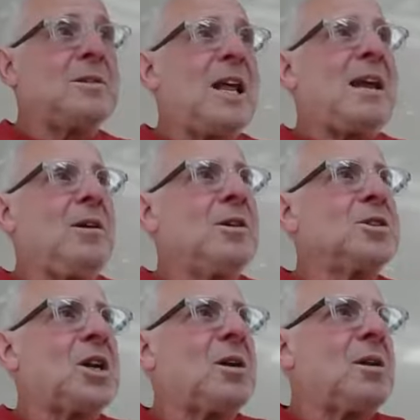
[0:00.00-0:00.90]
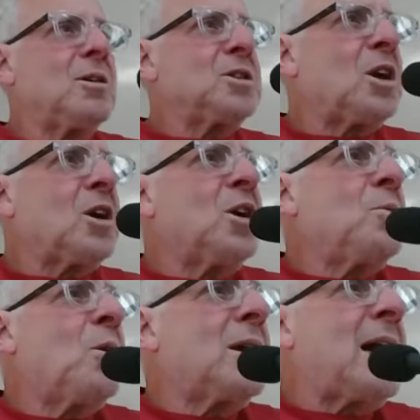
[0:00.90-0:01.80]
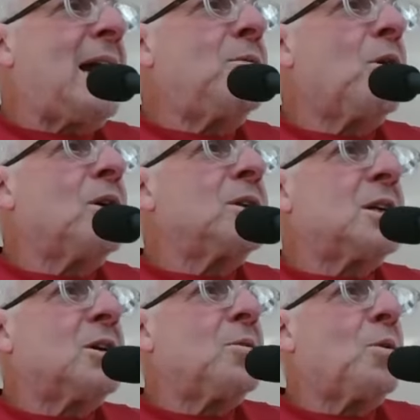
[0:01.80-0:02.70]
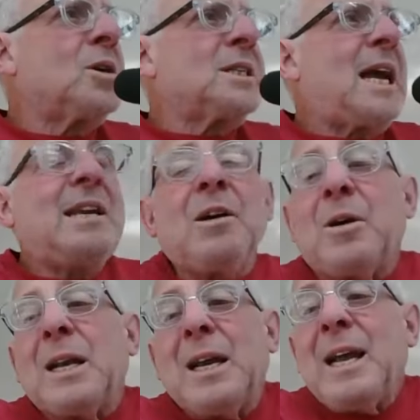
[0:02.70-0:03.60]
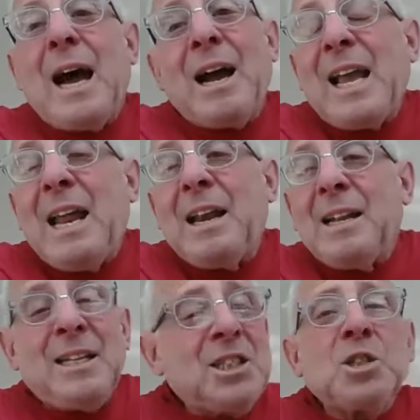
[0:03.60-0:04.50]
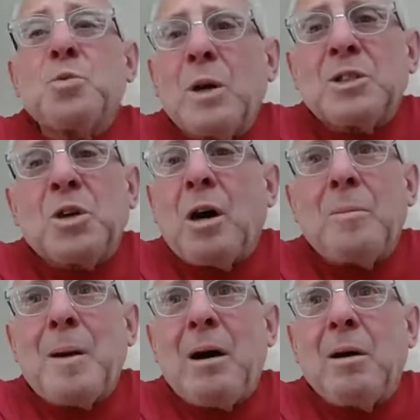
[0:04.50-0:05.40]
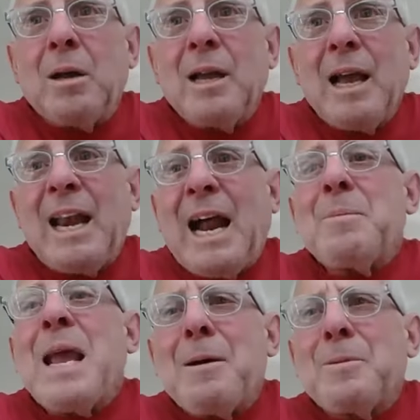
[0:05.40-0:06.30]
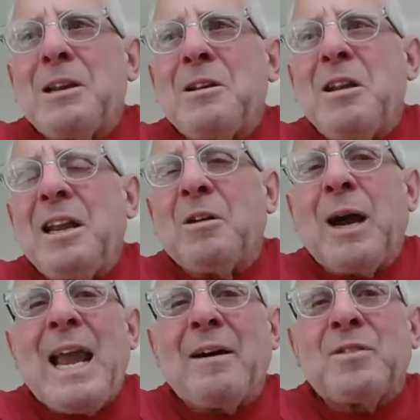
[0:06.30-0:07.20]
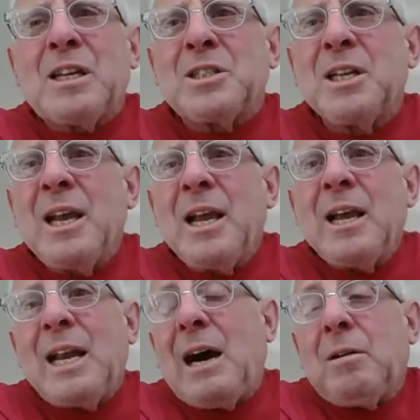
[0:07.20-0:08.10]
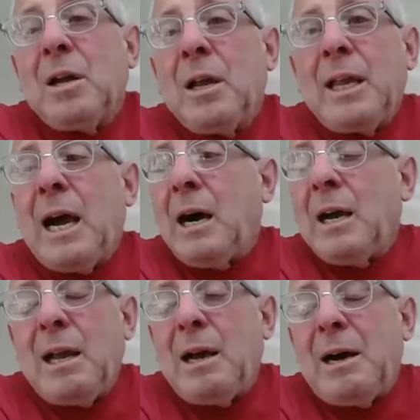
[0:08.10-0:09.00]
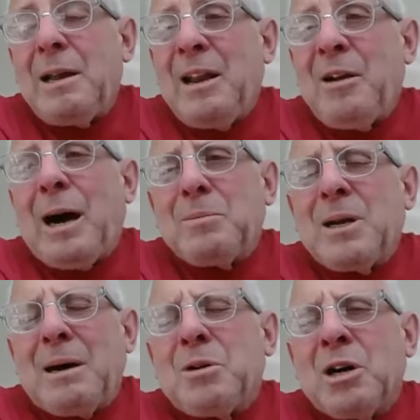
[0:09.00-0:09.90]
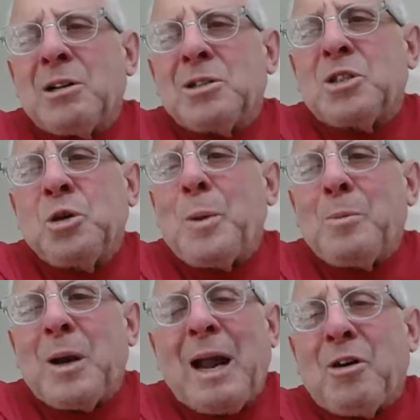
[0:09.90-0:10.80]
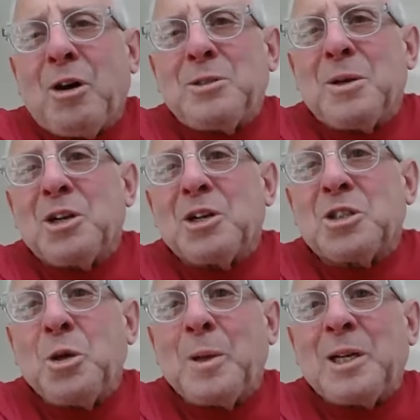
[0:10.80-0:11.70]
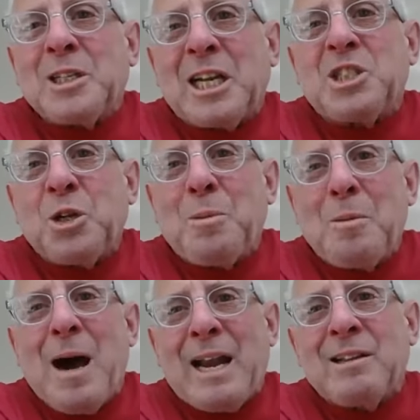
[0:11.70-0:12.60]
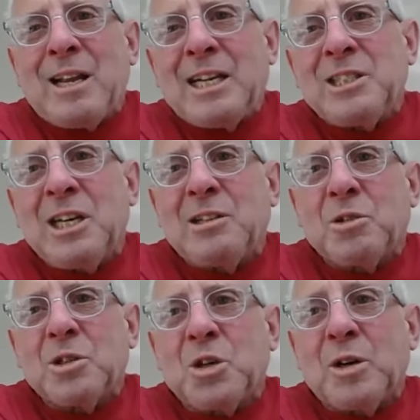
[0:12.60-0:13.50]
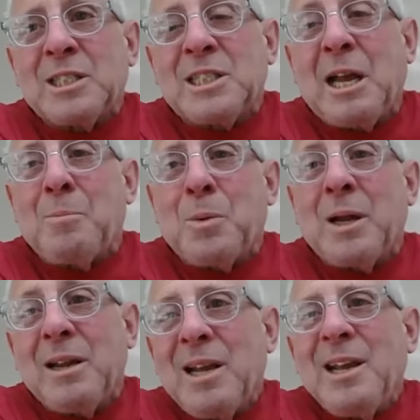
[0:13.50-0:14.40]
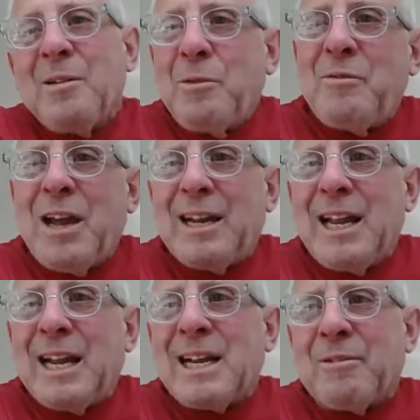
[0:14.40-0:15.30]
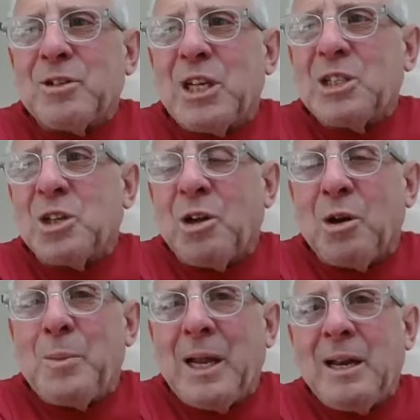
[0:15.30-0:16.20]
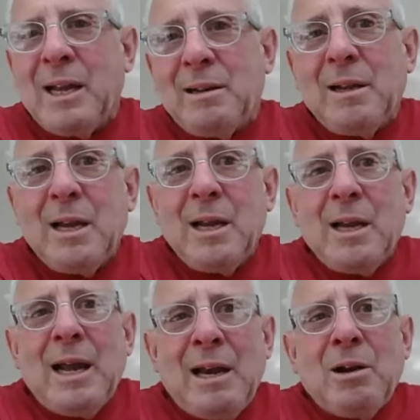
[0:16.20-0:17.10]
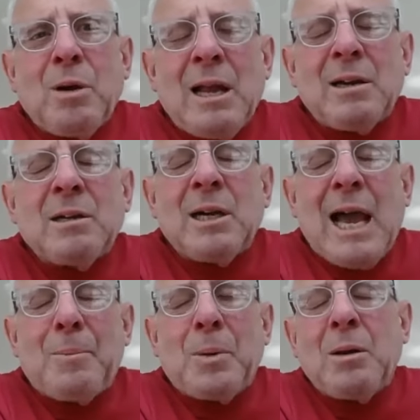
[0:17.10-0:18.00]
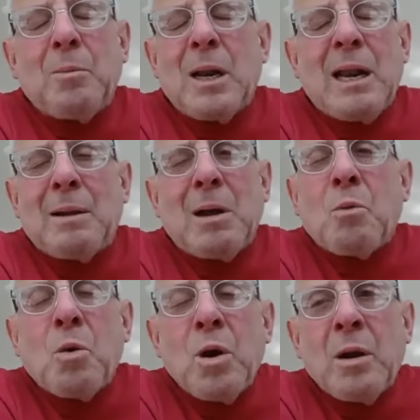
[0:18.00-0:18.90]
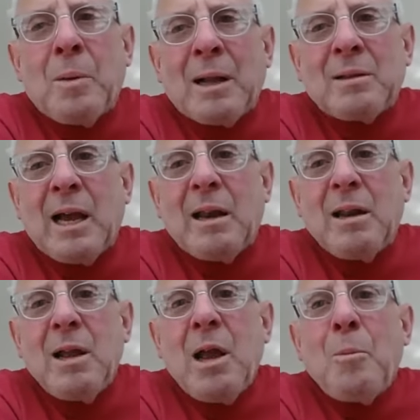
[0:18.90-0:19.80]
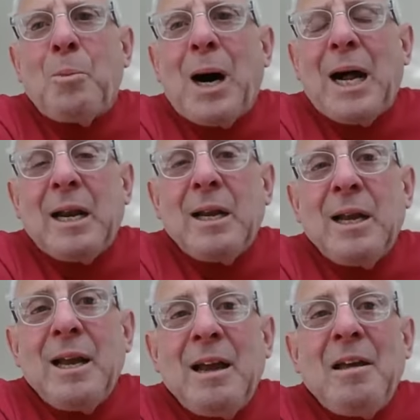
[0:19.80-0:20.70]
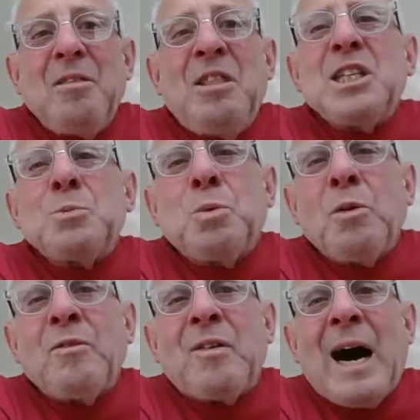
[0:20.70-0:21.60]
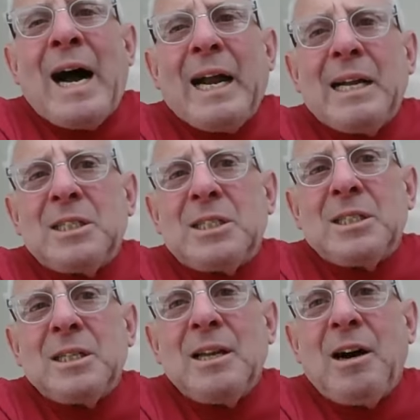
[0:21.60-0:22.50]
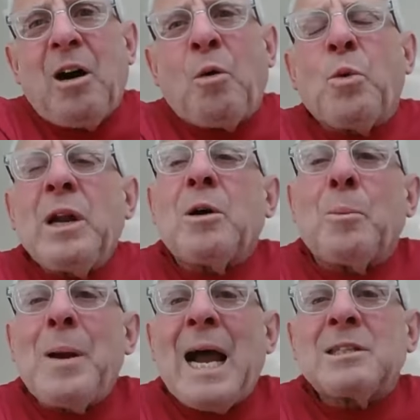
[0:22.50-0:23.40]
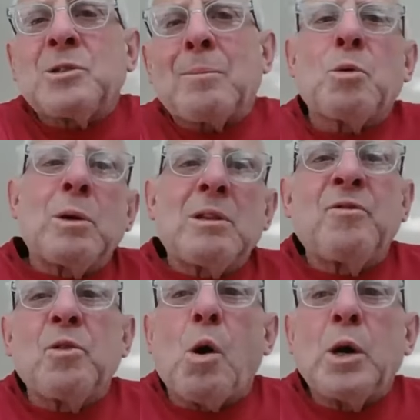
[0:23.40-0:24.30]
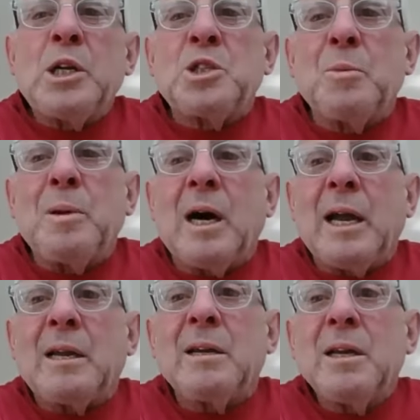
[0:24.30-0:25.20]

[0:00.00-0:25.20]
Thank you. Those are good, kind words and good words. And you know what? Again, this is what it's all about. And I'm happy to, have this. Now, I'm a little stupid, but I've always been a little stupid because I should be monetizing it to a certain extent. But we've had that conversation a little bit, and it will happen. And I'm not worried about that. But this provides a real backdrop to what the floor used to be like.